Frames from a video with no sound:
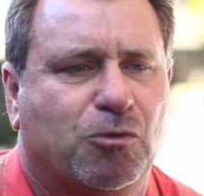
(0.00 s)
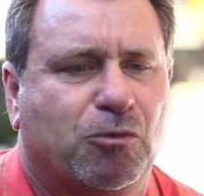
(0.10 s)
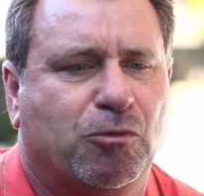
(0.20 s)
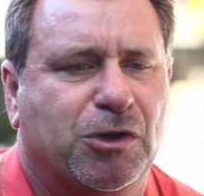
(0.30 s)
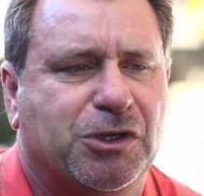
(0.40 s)

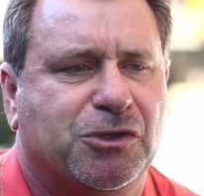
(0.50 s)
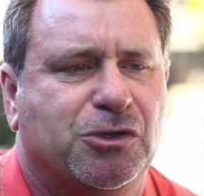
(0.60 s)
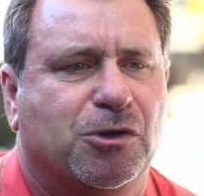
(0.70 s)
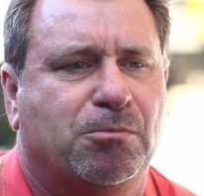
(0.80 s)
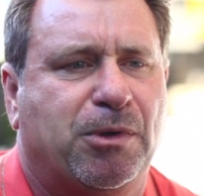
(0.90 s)
When you
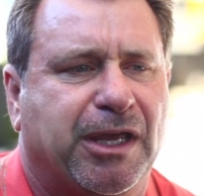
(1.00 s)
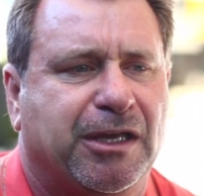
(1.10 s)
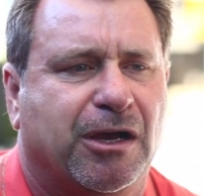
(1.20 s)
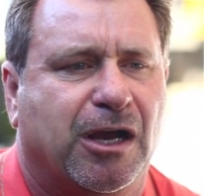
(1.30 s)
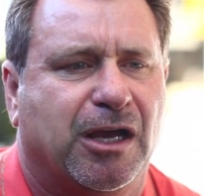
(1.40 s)
do obey
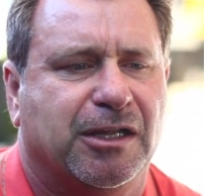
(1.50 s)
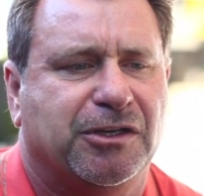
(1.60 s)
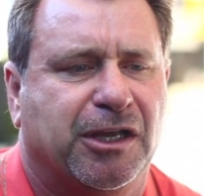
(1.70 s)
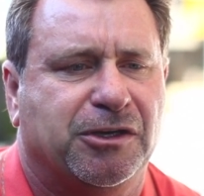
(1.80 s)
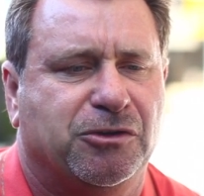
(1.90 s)
God
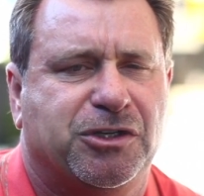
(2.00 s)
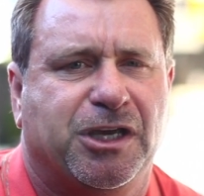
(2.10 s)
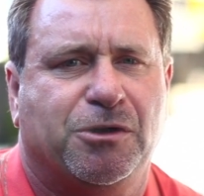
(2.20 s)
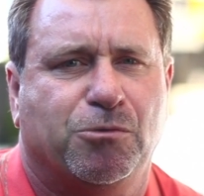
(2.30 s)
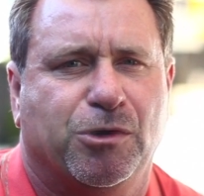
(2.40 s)
and you
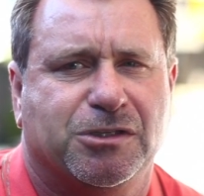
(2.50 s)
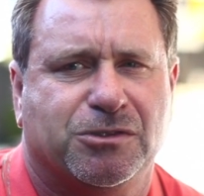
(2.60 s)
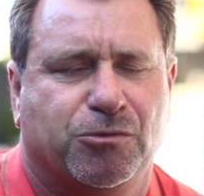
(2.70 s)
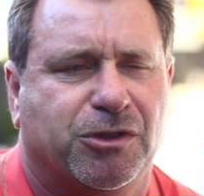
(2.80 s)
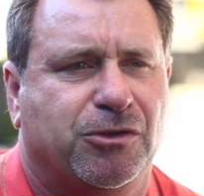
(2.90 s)
take
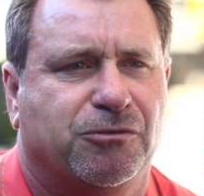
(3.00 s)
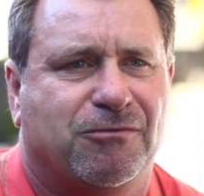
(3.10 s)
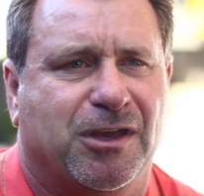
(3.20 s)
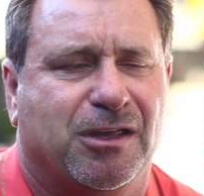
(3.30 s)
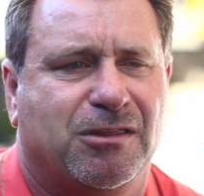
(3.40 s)
risks with your
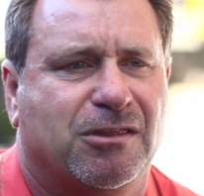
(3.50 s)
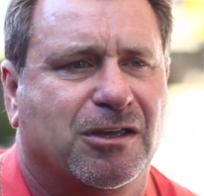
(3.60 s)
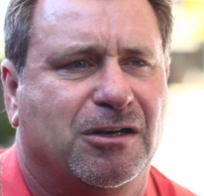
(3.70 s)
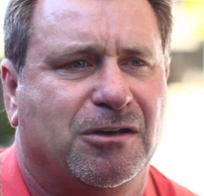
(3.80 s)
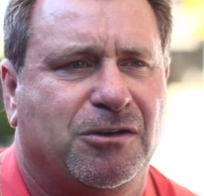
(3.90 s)
faith,
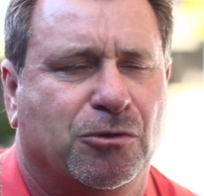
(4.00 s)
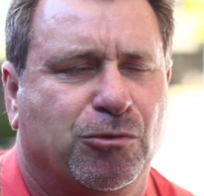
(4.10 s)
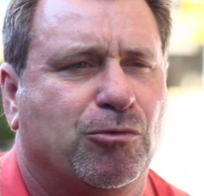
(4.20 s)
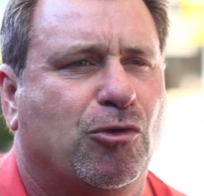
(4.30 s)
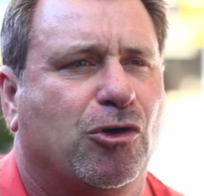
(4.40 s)
then you're
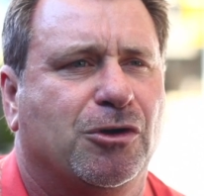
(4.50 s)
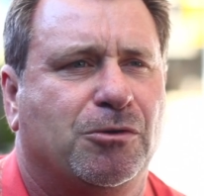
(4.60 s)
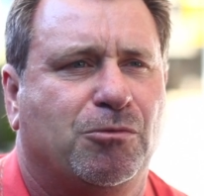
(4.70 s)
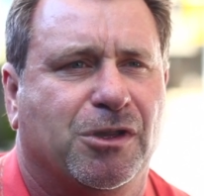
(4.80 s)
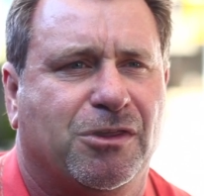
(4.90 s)

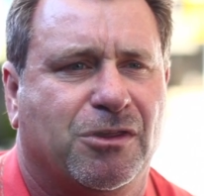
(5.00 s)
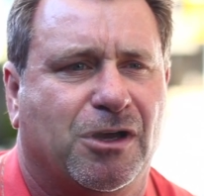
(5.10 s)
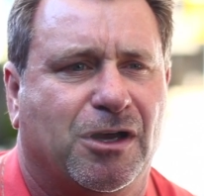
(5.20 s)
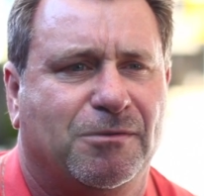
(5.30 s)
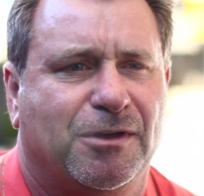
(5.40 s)
rewarded with
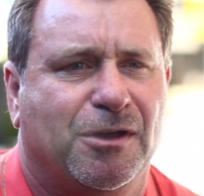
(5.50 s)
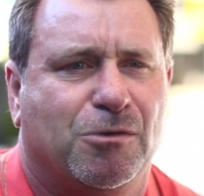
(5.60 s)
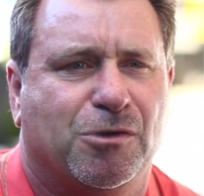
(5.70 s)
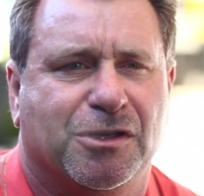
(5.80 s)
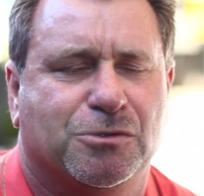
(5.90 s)

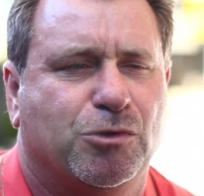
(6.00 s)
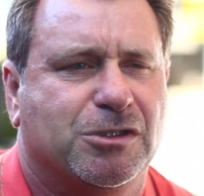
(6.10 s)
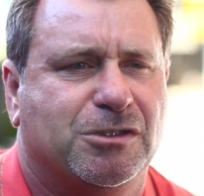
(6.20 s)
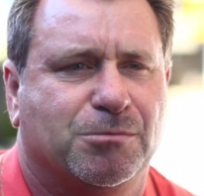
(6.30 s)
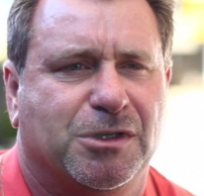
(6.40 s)
His
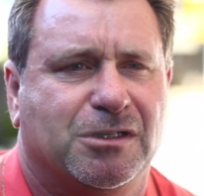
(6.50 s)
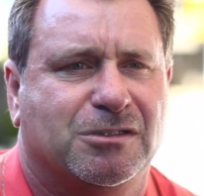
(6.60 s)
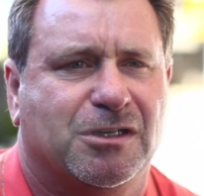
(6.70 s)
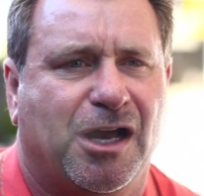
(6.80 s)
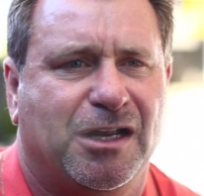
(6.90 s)
wisdom and
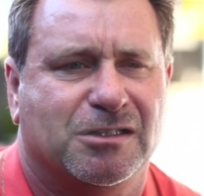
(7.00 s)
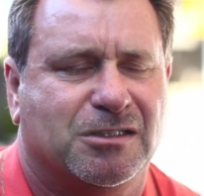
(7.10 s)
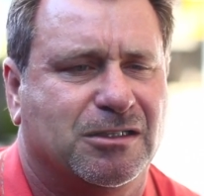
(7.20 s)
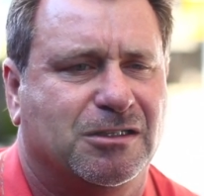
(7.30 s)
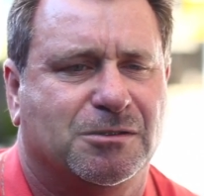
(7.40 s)
His
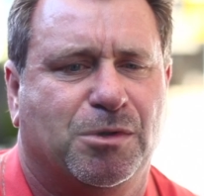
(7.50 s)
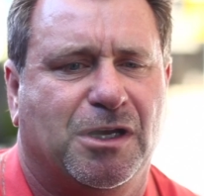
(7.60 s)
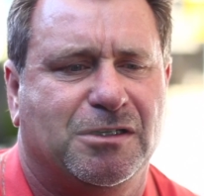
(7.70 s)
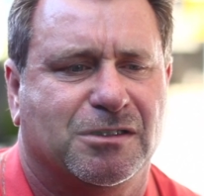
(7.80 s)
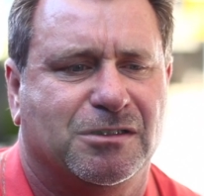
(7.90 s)
guidance and His
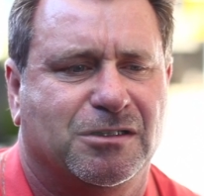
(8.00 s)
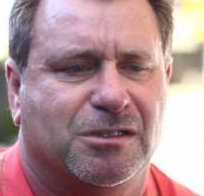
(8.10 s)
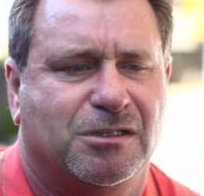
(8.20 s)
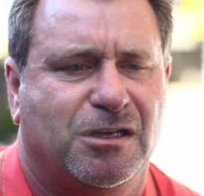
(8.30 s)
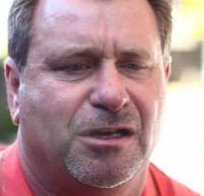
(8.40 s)
blessings.
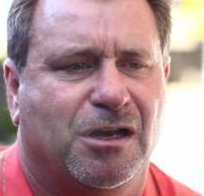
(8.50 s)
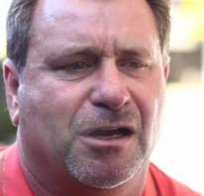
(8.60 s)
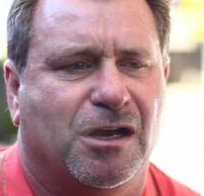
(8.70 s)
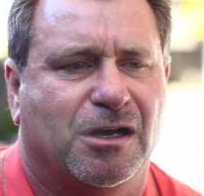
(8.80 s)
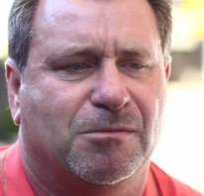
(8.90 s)
And
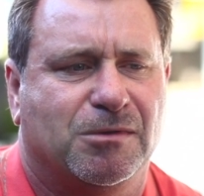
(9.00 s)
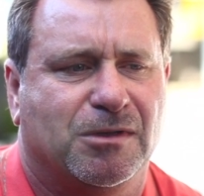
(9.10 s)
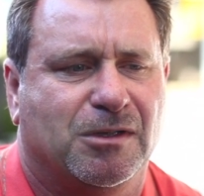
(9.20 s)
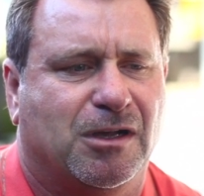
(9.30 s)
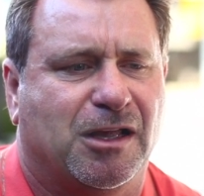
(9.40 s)

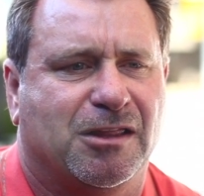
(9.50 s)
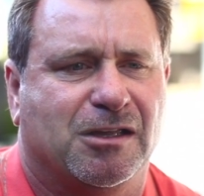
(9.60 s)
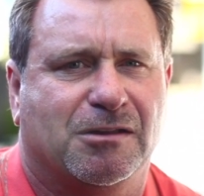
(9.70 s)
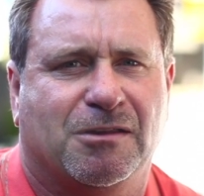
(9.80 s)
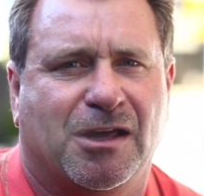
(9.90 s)
I
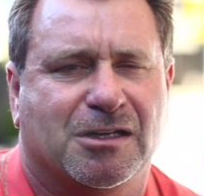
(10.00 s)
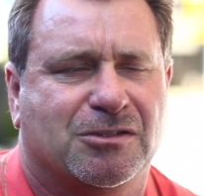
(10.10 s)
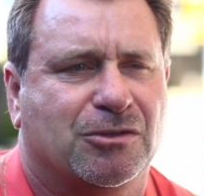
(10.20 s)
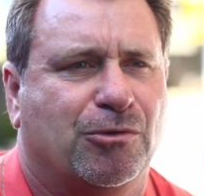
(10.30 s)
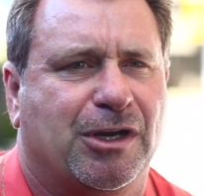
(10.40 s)
think that
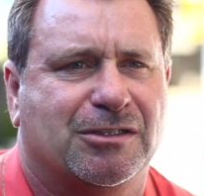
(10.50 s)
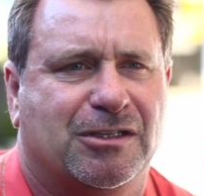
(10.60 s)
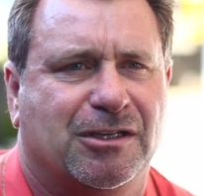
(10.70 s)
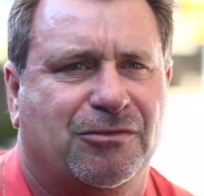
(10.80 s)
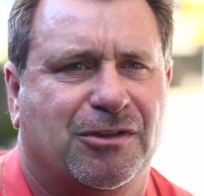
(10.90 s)
is the
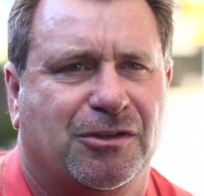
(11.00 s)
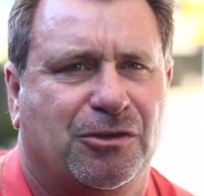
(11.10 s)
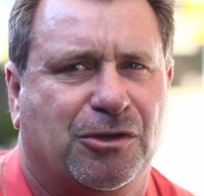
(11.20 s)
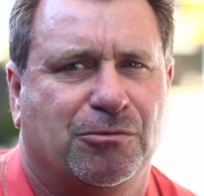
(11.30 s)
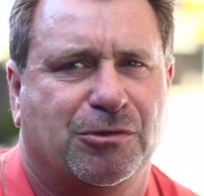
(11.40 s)
greatest gift that
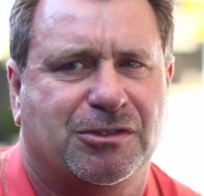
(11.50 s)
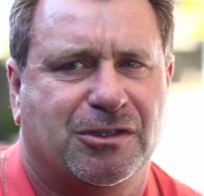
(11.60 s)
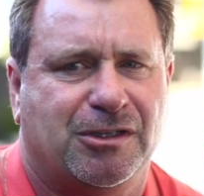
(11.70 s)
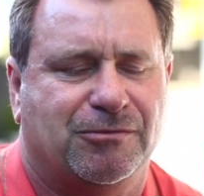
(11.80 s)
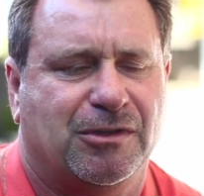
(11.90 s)
you can
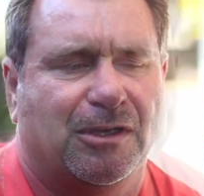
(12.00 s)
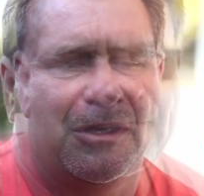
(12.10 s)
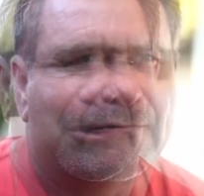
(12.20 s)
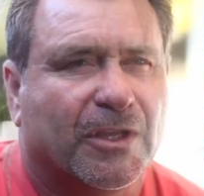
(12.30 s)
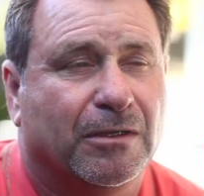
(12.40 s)
receive.
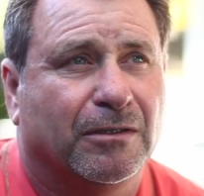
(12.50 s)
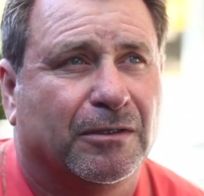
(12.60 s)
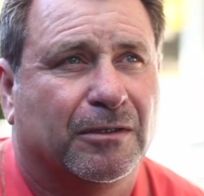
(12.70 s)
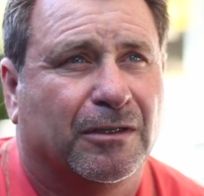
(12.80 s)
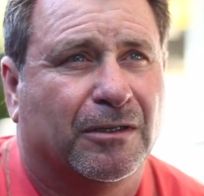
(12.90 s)

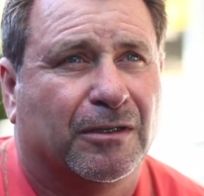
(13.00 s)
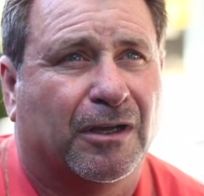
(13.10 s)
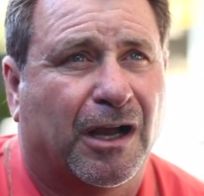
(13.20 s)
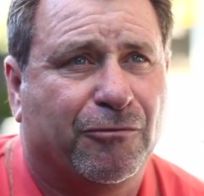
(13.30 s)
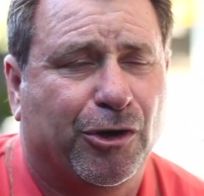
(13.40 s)

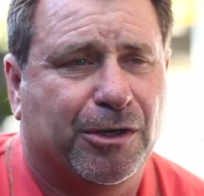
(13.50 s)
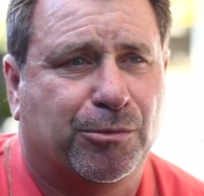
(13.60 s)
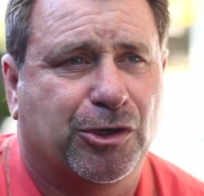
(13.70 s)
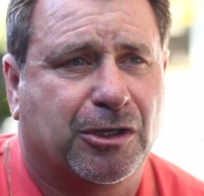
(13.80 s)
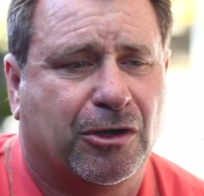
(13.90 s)
I've read a
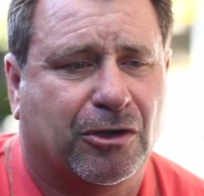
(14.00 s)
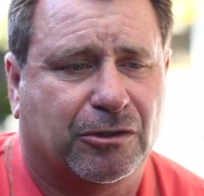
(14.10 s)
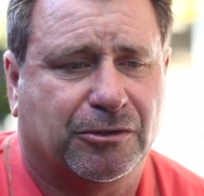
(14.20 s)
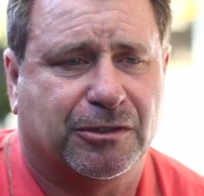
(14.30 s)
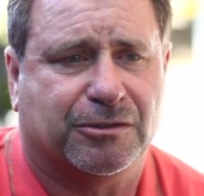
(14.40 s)
book
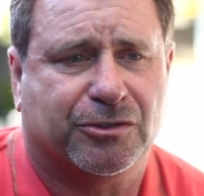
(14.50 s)
called The